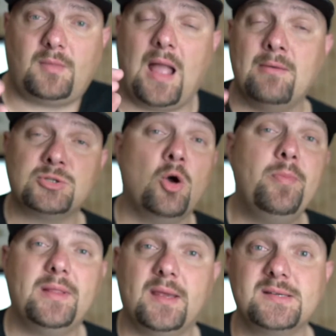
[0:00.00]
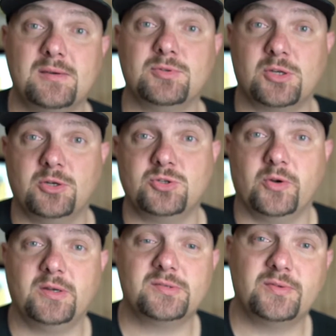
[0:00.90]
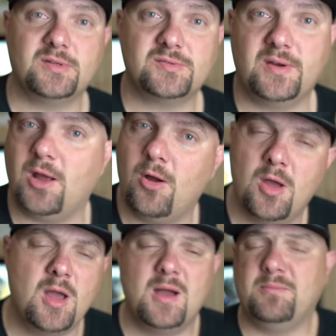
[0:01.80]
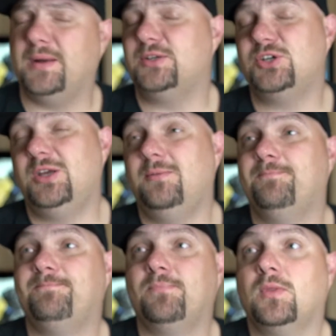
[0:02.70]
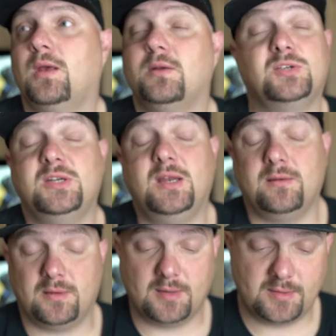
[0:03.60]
I was hoping Dixie was going to join us for this video, but she didn't.